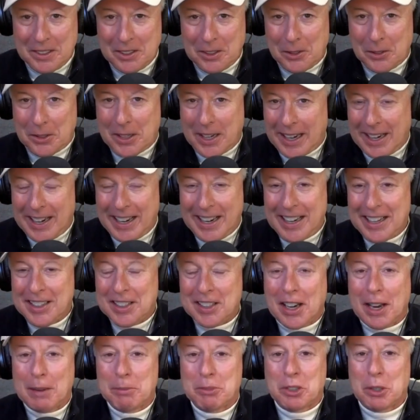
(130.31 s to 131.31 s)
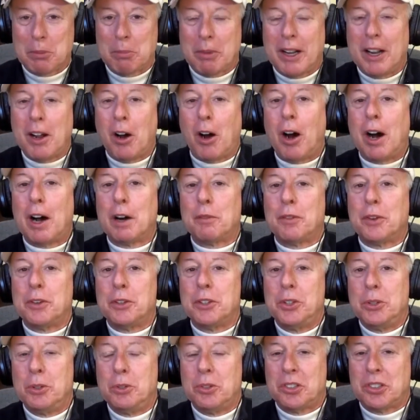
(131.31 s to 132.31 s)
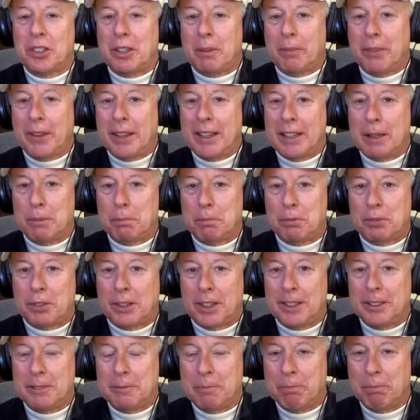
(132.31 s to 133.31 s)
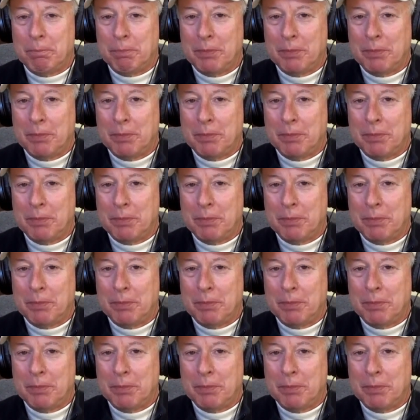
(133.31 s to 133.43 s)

okay, anytime somebody offers you something up front,